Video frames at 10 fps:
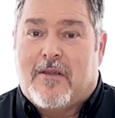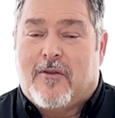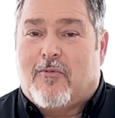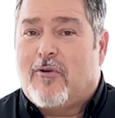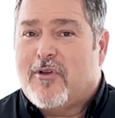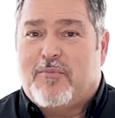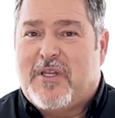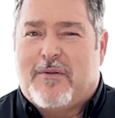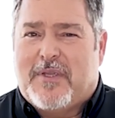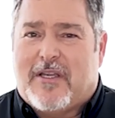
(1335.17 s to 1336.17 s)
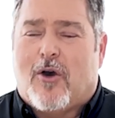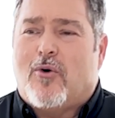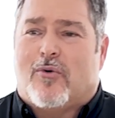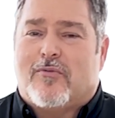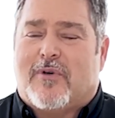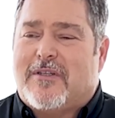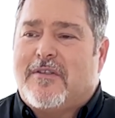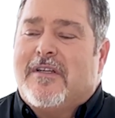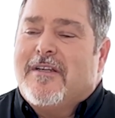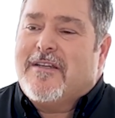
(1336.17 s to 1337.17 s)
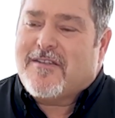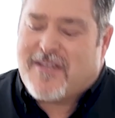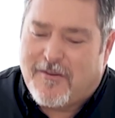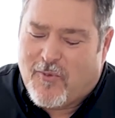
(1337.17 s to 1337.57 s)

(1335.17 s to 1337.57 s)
What would it be to be cold? Well, see,